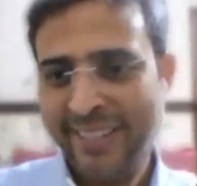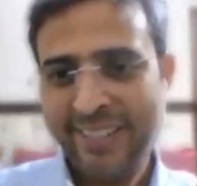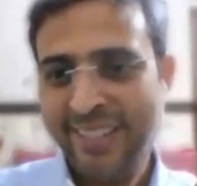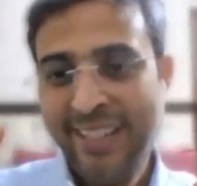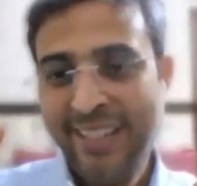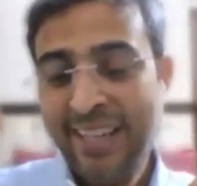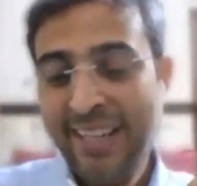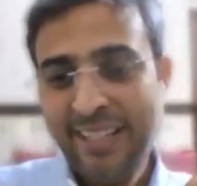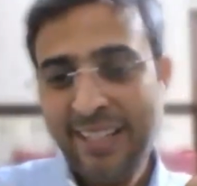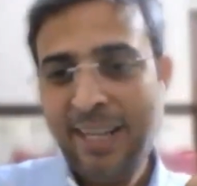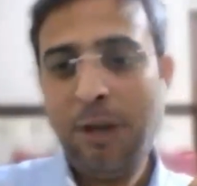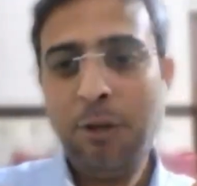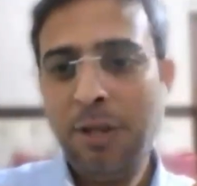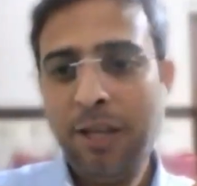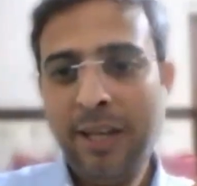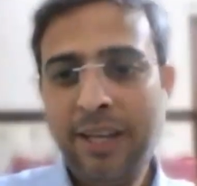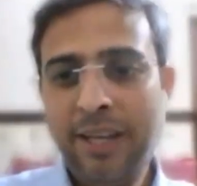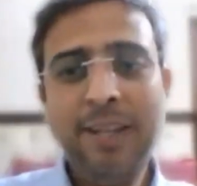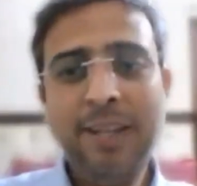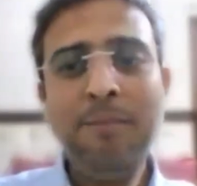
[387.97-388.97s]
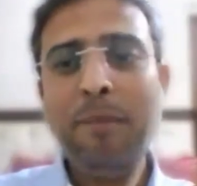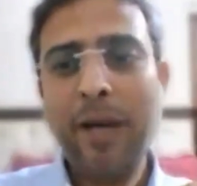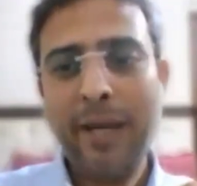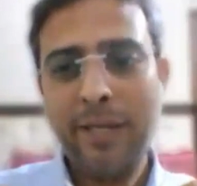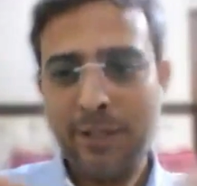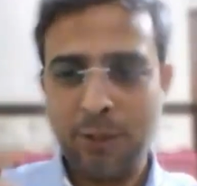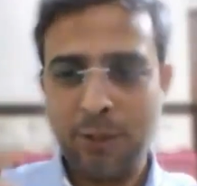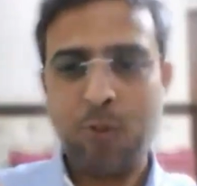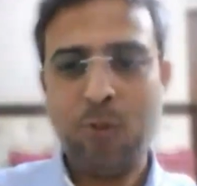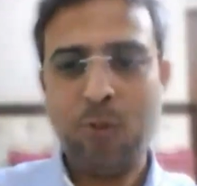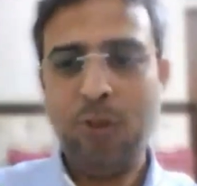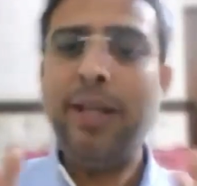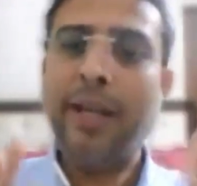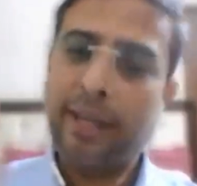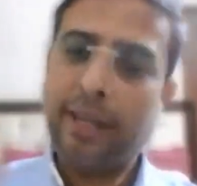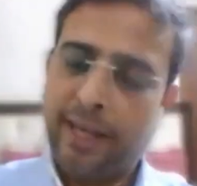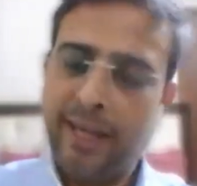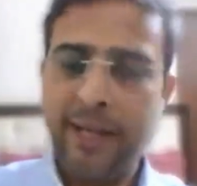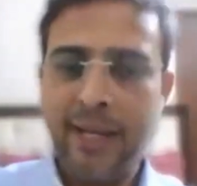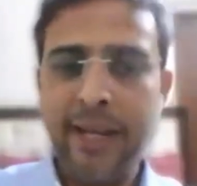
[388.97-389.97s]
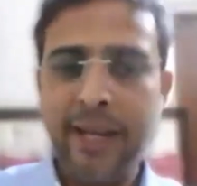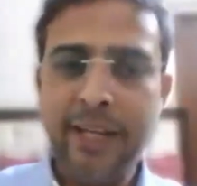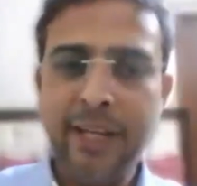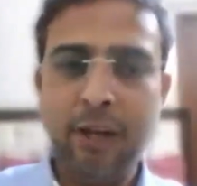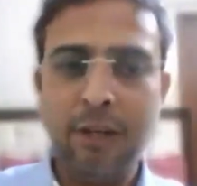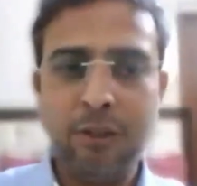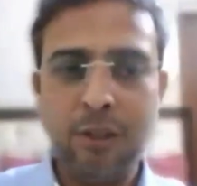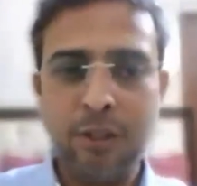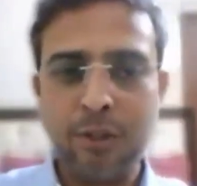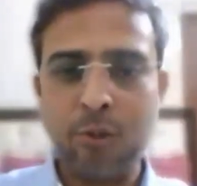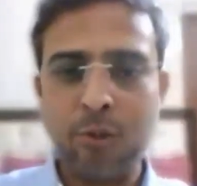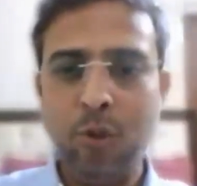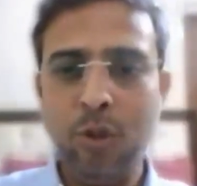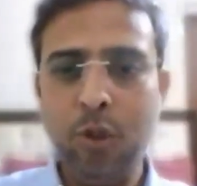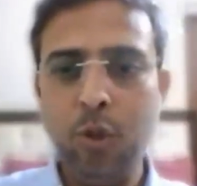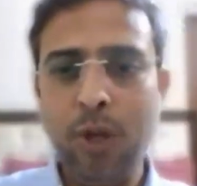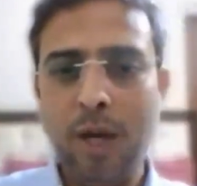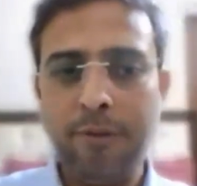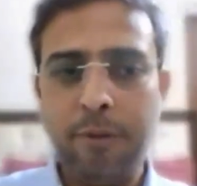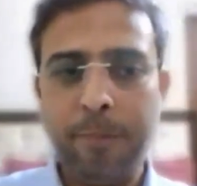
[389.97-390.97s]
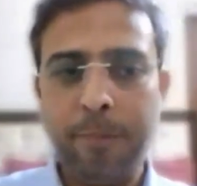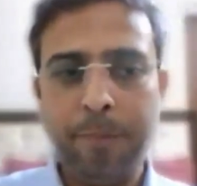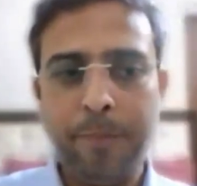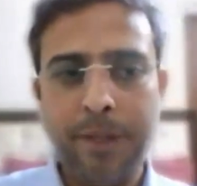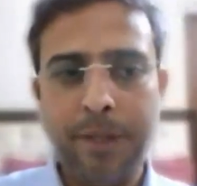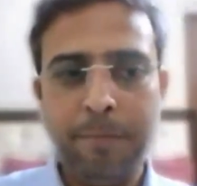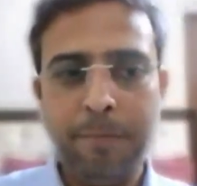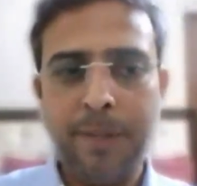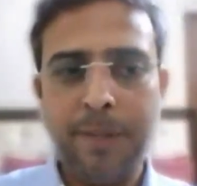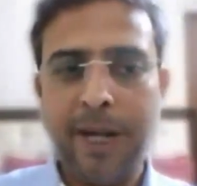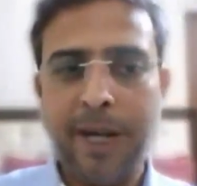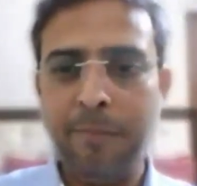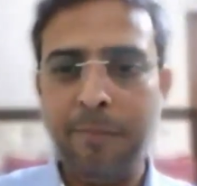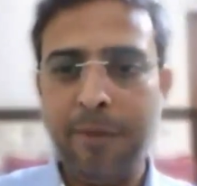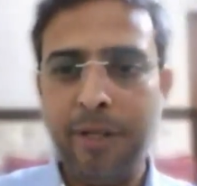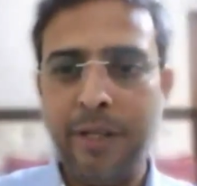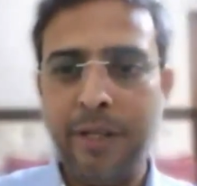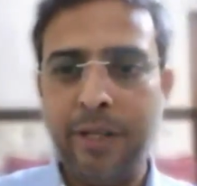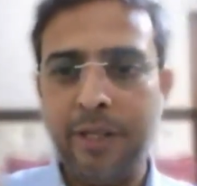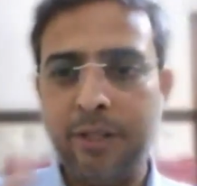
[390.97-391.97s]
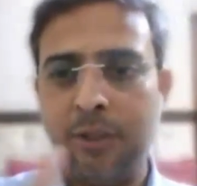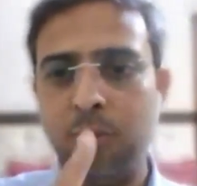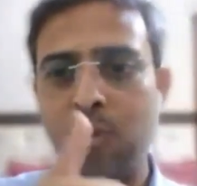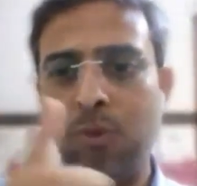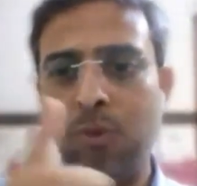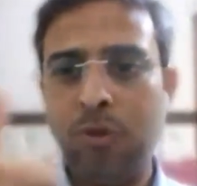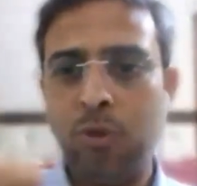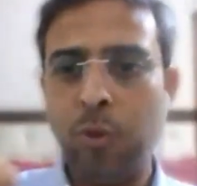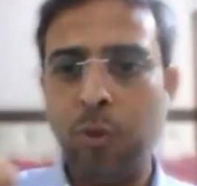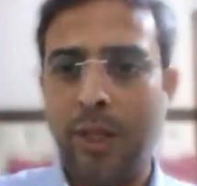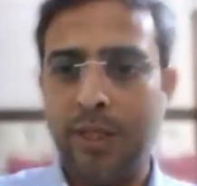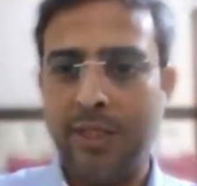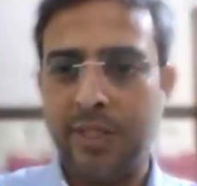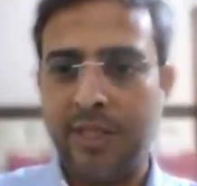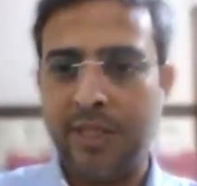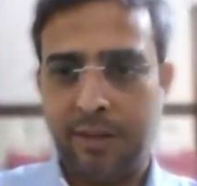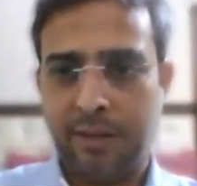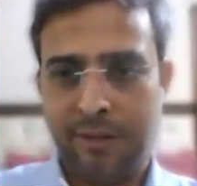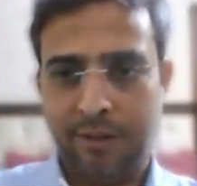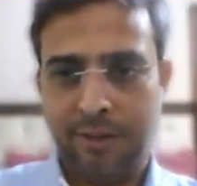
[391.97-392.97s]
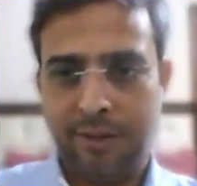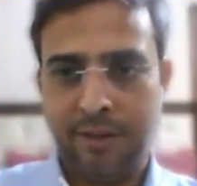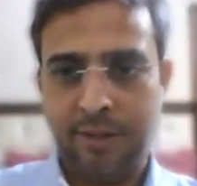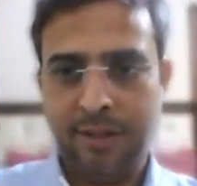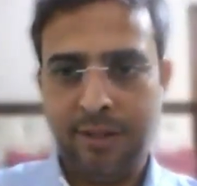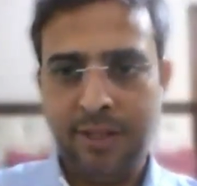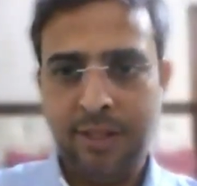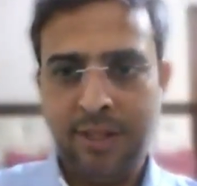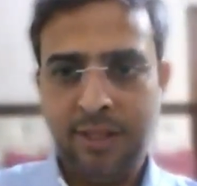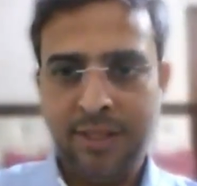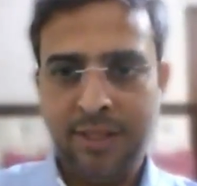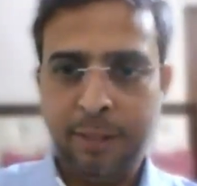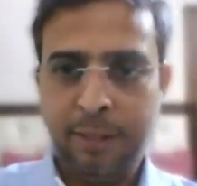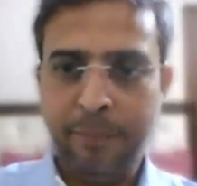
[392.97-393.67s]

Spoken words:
right? Now, in my school, like any other school, you have a pre-primary to 12th standard.